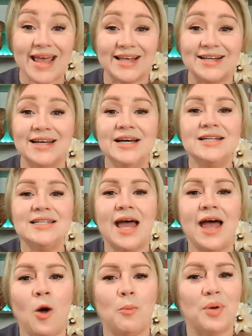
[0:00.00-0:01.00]
and to
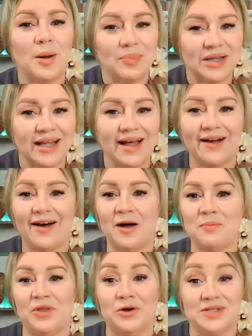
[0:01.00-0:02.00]
help plug
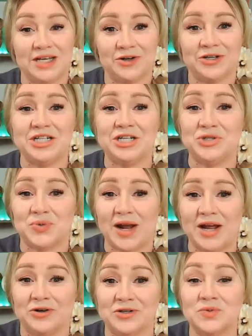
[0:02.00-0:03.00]
up those energy
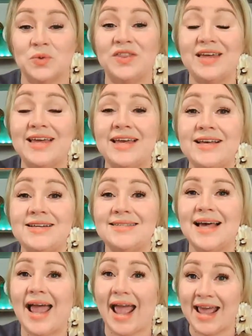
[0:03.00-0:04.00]
drainers with
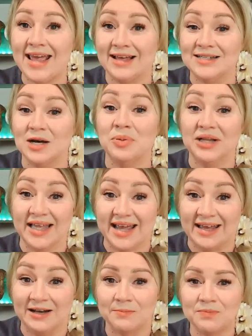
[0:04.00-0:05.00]
ease and a
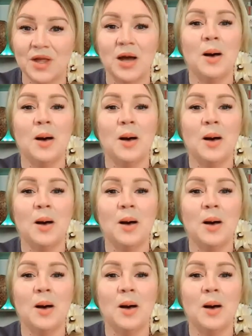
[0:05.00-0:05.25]
plan.